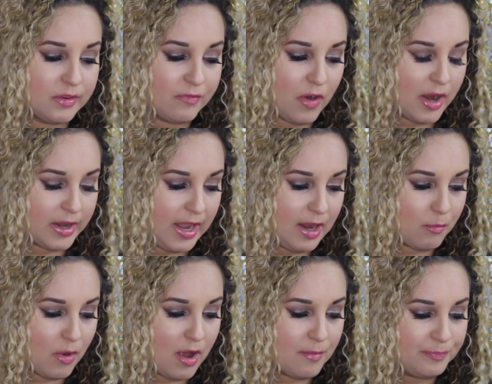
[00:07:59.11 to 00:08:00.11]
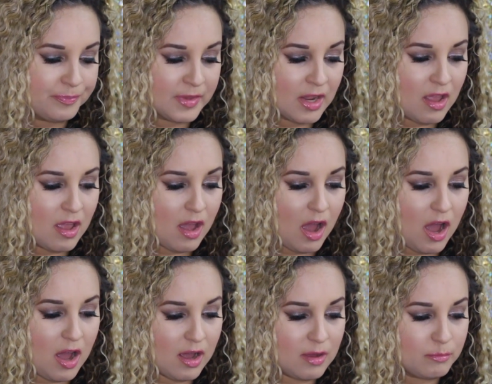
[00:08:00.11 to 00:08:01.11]
the front camera.
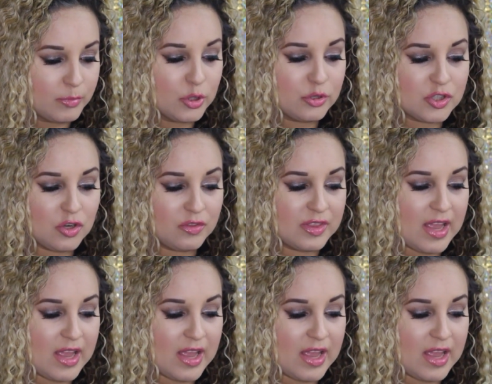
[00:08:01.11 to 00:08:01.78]
Bluetooth